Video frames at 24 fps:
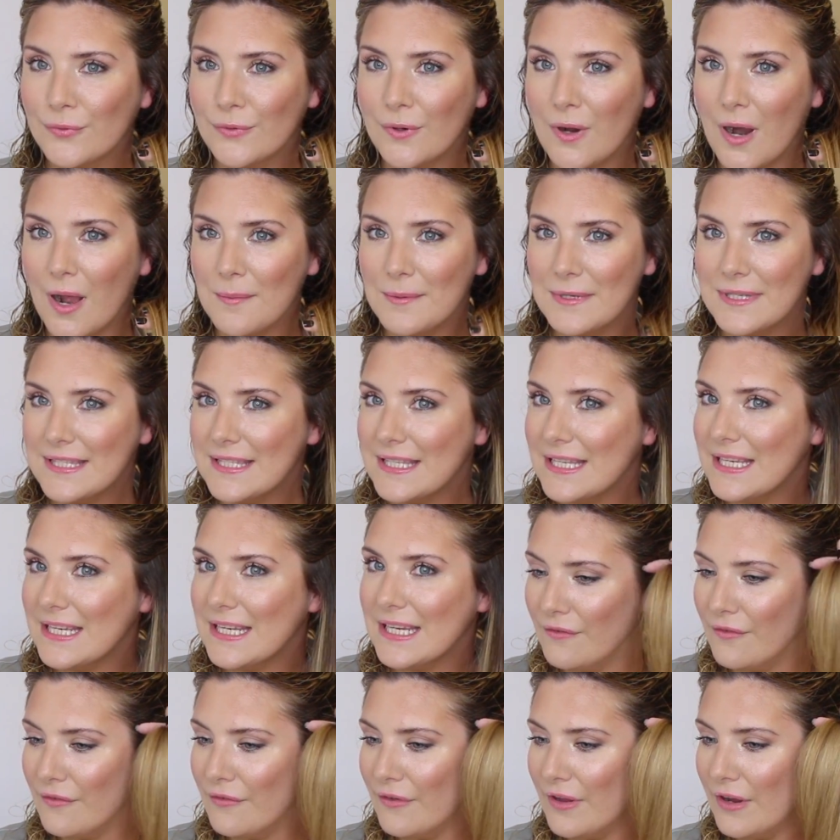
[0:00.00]

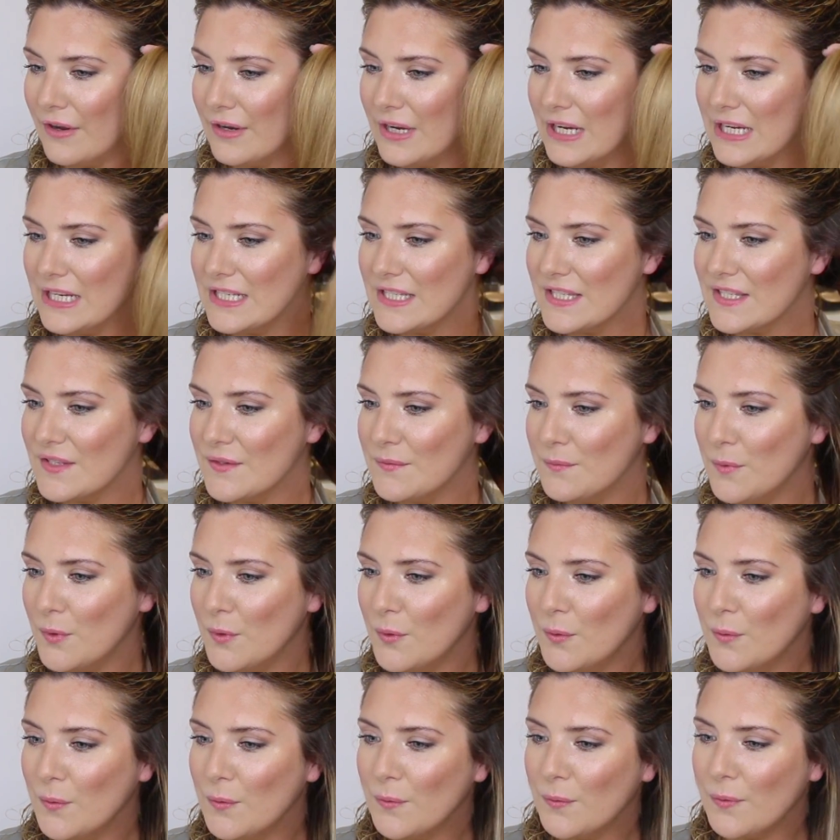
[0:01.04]
promising, very
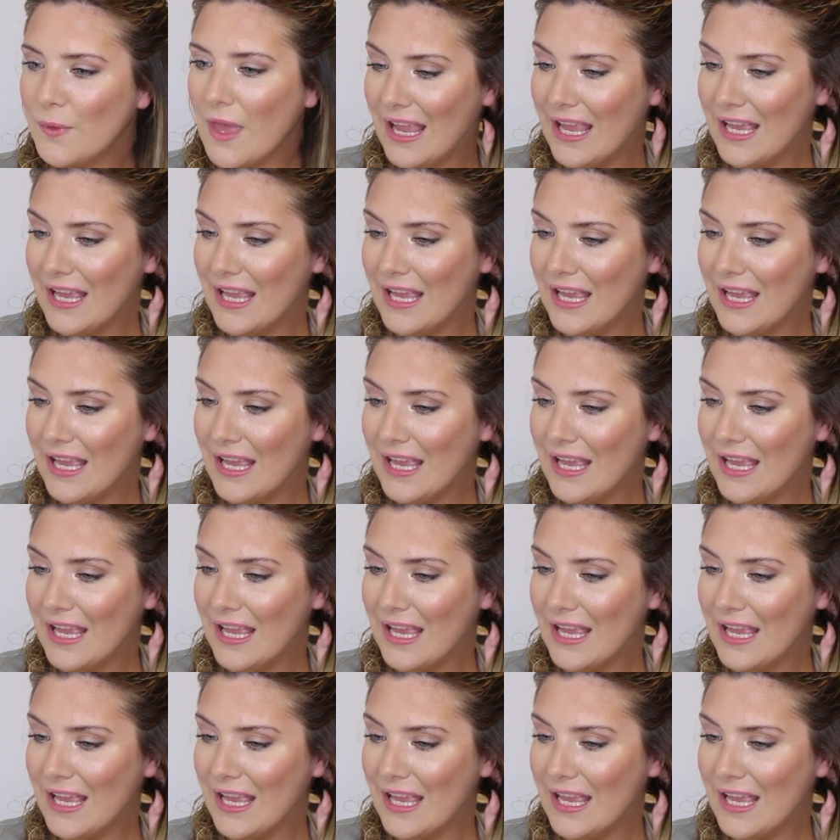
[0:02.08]
smooth,